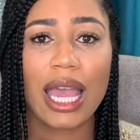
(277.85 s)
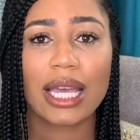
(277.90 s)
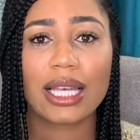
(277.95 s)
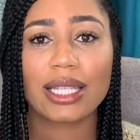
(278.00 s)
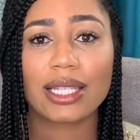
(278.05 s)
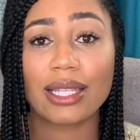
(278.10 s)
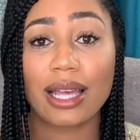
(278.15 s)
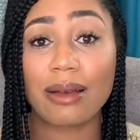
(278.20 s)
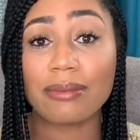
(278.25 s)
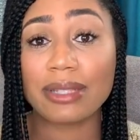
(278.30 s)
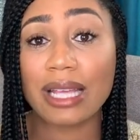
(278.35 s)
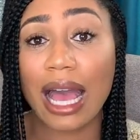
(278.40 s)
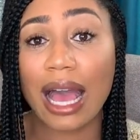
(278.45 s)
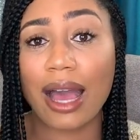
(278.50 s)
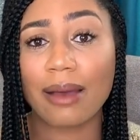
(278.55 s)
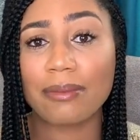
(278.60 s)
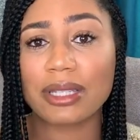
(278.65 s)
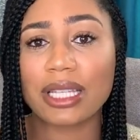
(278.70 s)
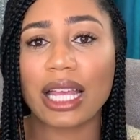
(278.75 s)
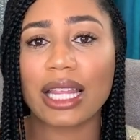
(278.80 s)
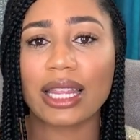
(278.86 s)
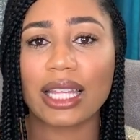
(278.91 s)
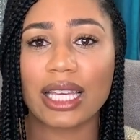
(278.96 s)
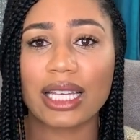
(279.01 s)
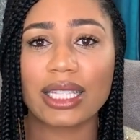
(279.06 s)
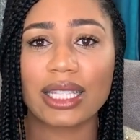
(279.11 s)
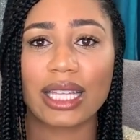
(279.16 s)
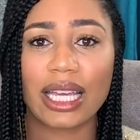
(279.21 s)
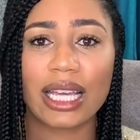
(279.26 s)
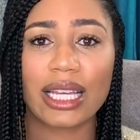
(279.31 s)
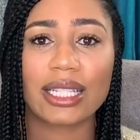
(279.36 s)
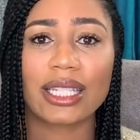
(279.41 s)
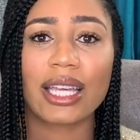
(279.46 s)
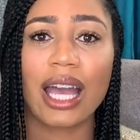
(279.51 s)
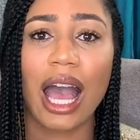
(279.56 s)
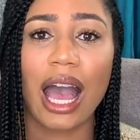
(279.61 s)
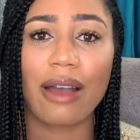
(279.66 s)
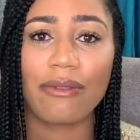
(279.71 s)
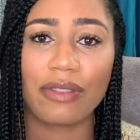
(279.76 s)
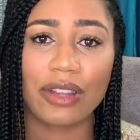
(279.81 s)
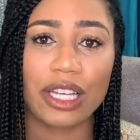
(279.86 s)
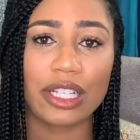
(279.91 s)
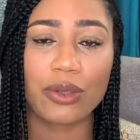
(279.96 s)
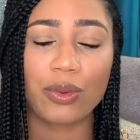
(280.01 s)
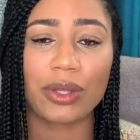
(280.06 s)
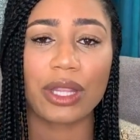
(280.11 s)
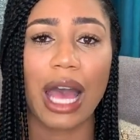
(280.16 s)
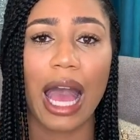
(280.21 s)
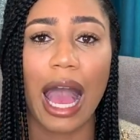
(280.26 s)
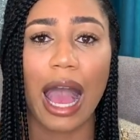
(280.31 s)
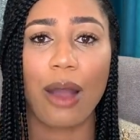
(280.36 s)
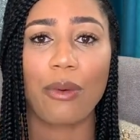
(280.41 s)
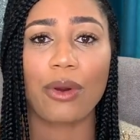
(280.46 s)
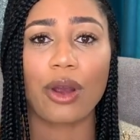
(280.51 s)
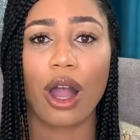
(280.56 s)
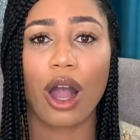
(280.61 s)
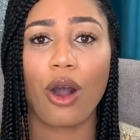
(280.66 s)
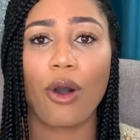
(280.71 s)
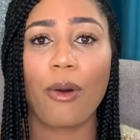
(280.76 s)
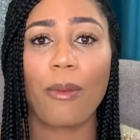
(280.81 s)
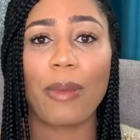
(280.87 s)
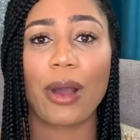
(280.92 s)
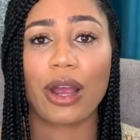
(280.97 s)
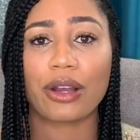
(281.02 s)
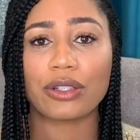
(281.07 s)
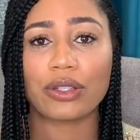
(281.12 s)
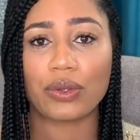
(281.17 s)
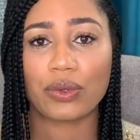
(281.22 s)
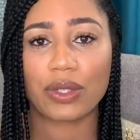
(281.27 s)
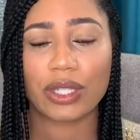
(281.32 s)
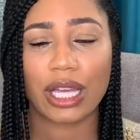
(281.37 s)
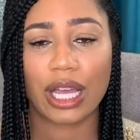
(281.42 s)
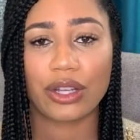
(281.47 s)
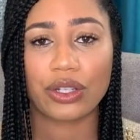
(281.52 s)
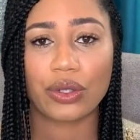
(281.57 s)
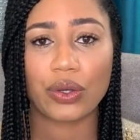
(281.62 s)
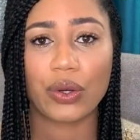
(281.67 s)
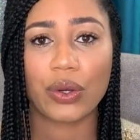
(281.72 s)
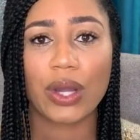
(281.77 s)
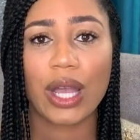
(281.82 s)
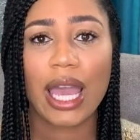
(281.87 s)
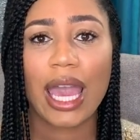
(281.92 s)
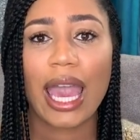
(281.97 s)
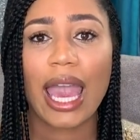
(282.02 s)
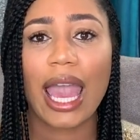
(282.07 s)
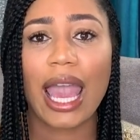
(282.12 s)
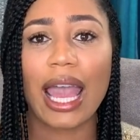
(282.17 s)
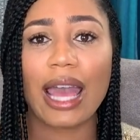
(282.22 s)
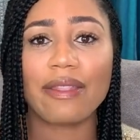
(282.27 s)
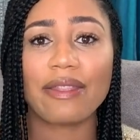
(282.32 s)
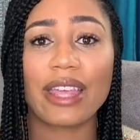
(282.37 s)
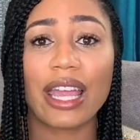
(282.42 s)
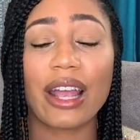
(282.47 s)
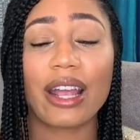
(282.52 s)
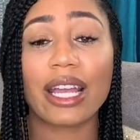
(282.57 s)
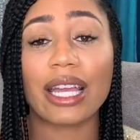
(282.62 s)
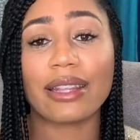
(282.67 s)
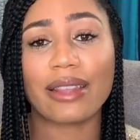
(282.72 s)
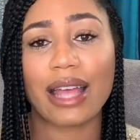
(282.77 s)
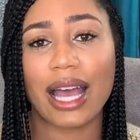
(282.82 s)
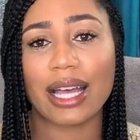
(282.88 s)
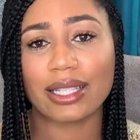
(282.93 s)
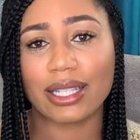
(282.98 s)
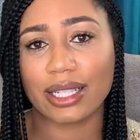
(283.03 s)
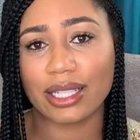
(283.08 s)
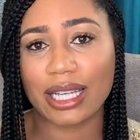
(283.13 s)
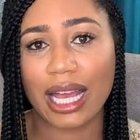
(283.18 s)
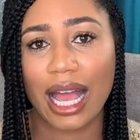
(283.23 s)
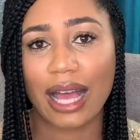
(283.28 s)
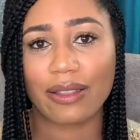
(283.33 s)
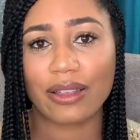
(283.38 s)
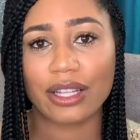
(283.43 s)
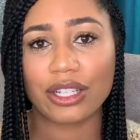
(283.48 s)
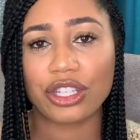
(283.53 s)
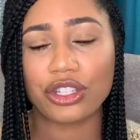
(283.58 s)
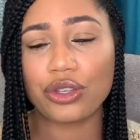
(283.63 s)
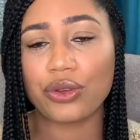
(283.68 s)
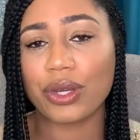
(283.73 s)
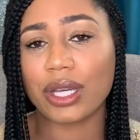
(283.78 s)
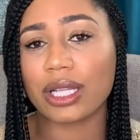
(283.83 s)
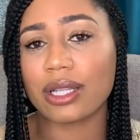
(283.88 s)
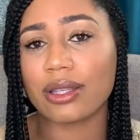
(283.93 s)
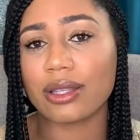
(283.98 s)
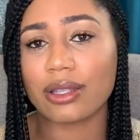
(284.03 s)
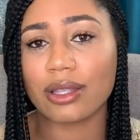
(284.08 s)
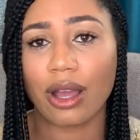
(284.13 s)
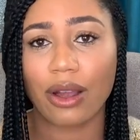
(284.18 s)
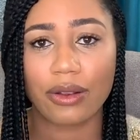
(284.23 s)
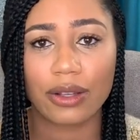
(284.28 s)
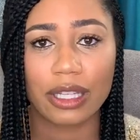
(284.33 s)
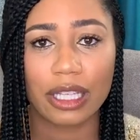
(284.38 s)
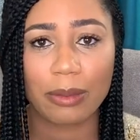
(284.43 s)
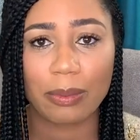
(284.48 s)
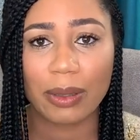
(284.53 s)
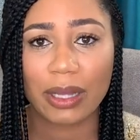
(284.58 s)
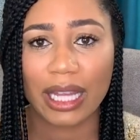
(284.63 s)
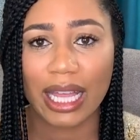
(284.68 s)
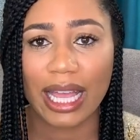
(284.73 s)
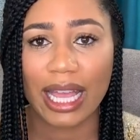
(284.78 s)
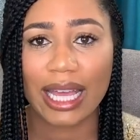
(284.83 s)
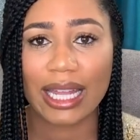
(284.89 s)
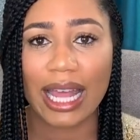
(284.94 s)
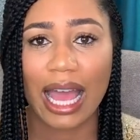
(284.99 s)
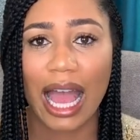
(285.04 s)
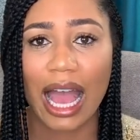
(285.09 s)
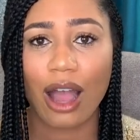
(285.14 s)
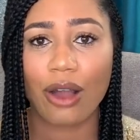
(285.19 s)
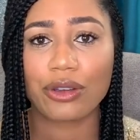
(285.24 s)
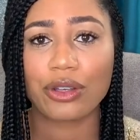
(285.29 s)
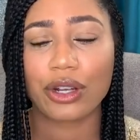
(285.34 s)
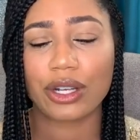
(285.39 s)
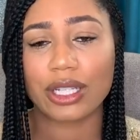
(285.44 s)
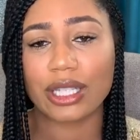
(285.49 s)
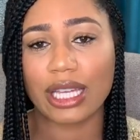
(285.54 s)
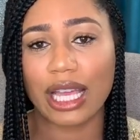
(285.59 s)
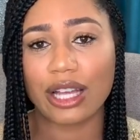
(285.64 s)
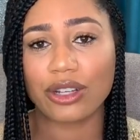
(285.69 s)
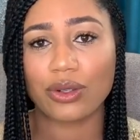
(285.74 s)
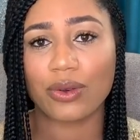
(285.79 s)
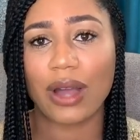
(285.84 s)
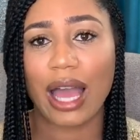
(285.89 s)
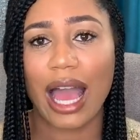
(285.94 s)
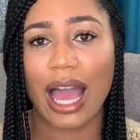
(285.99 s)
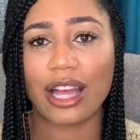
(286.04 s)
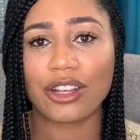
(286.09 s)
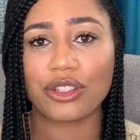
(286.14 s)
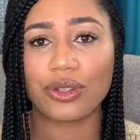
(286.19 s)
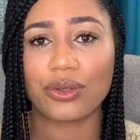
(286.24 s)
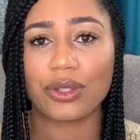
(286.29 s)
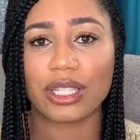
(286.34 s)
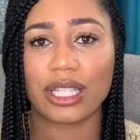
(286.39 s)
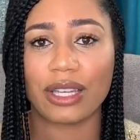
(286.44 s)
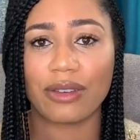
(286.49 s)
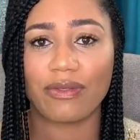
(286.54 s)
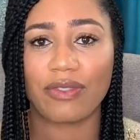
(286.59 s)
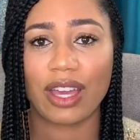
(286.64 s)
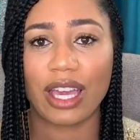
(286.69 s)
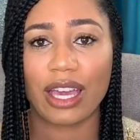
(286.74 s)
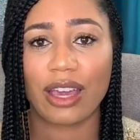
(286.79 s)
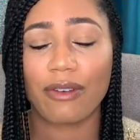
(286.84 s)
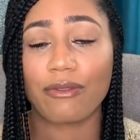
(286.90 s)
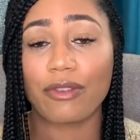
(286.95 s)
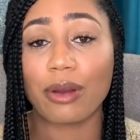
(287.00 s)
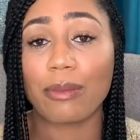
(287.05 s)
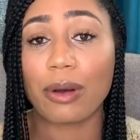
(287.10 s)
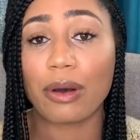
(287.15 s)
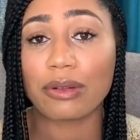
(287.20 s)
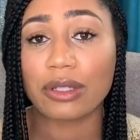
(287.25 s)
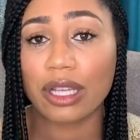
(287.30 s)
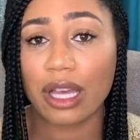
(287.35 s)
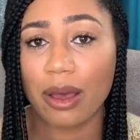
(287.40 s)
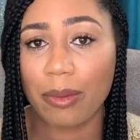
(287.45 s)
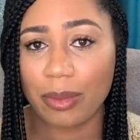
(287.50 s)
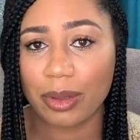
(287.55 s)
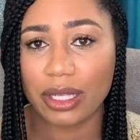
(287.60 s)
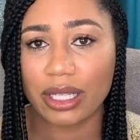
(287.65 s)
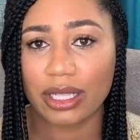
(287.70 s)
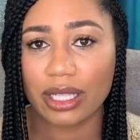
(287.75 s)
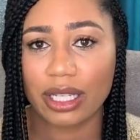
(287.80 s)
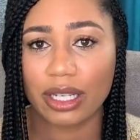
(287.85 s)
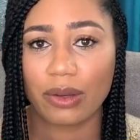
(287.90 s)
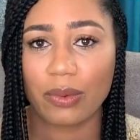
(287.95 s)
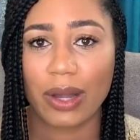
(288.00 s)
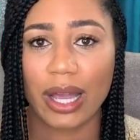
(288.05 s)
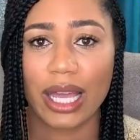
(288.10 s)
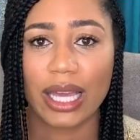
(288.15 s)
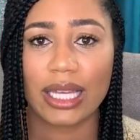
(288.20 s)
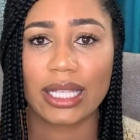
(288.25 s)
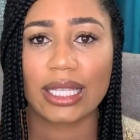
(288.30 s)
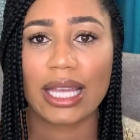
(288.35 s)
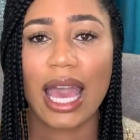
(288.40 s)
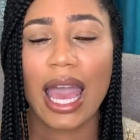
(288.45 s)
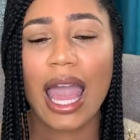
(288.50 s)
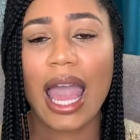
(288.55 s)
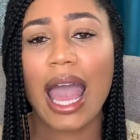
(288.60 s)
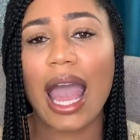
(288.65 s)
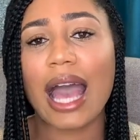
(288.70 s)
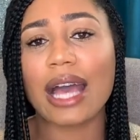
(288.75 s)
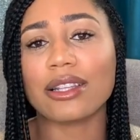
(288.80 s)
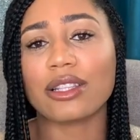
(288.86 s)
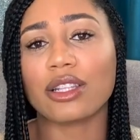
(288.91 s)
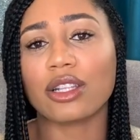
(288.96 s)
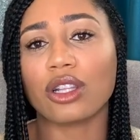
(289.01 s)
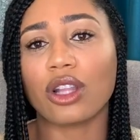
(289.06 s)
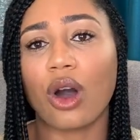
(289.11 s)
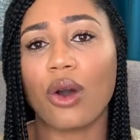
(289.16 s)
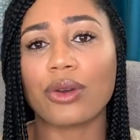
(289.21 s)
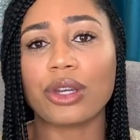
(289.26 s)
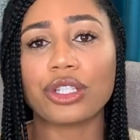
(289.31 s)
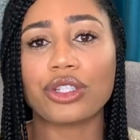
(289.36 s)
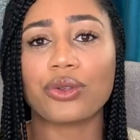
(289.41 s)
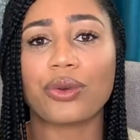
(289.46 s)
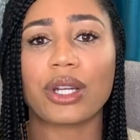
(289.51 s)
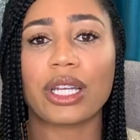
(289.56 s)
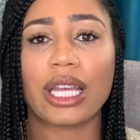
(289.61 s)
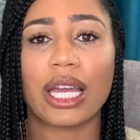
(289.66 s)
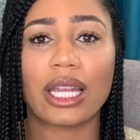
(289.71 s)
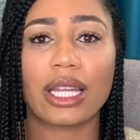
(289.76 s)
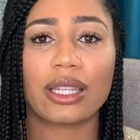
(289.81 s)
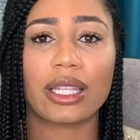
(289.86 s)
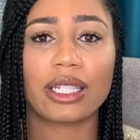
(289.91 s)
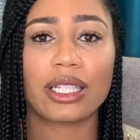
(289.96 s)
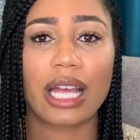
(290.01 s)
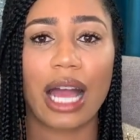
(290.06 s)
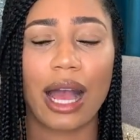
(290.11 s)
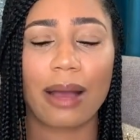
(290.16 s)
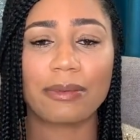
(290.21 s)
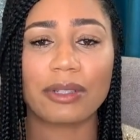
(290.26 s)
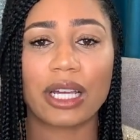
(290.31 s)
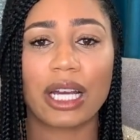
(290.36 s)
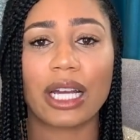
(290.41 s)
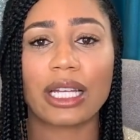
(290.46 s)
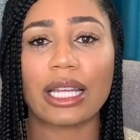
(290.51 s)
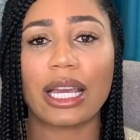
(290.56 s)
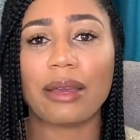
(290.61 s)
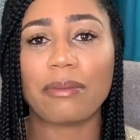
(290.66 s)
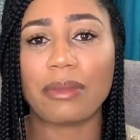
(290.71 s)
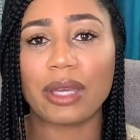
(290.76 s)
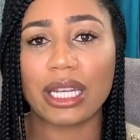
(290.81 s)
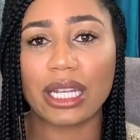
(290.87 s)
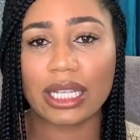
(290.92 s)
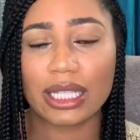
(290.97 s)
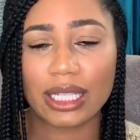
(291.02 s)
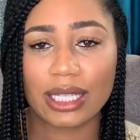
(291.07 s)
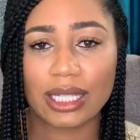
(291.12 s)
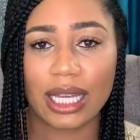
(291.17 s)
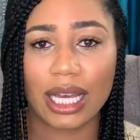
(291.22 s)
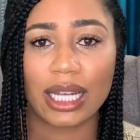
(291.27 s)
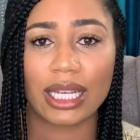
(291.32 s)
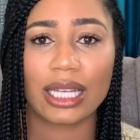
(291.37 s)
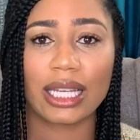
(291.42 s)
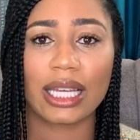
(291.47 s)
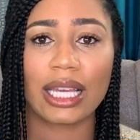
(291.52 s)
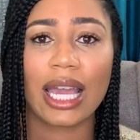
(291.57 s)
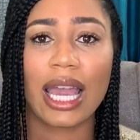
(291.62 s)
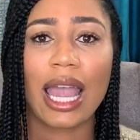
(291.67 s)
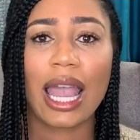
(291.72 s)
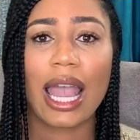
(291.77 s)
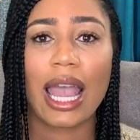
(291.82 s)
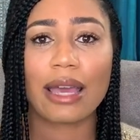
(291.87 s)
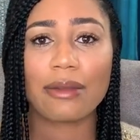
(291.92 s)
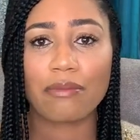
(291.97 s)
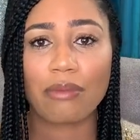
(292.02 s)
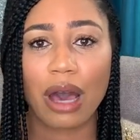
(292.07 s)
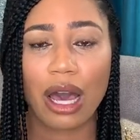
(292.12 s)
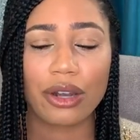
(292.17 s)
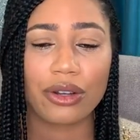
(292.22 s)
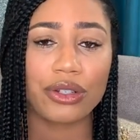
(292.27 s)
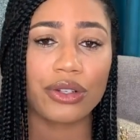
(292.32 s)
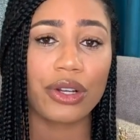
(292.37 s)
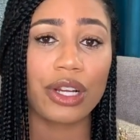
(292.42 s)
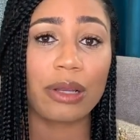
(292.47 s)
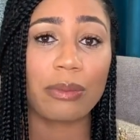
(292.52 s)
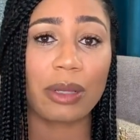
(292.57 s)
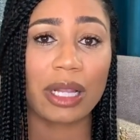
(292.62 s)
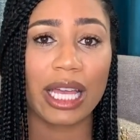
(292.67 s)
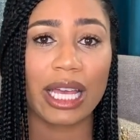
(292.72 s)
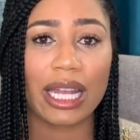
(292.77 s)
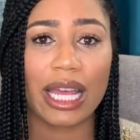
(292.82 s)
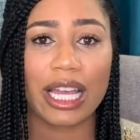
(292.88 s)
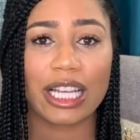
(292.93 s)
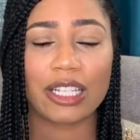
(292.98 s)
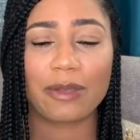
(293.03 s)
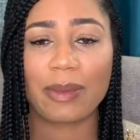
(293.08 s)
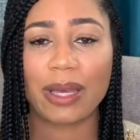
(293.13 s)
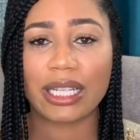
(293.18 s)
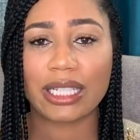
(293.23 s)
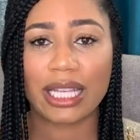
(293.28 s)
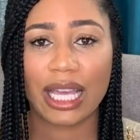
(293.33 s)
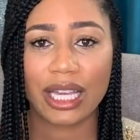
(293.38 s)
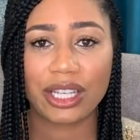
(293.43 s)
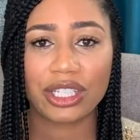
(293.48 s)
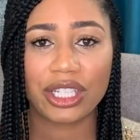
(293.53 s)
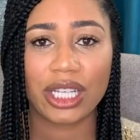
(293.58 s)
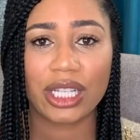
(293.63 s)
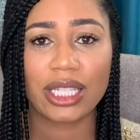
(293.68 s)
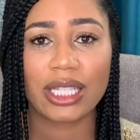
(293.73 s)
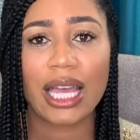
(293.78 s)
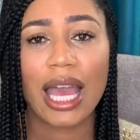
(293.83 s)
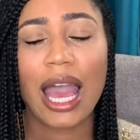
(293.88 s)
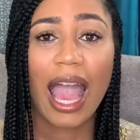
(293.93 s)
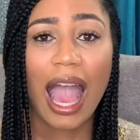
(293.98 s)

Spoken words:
Sometimes these things conflict with our own personal schedule, and therein lies the challenge. You can certainly plan out your schedule as you see fit, for most companies anyways, as long as you are getting the job done and meeting study and monitoring plan expectations.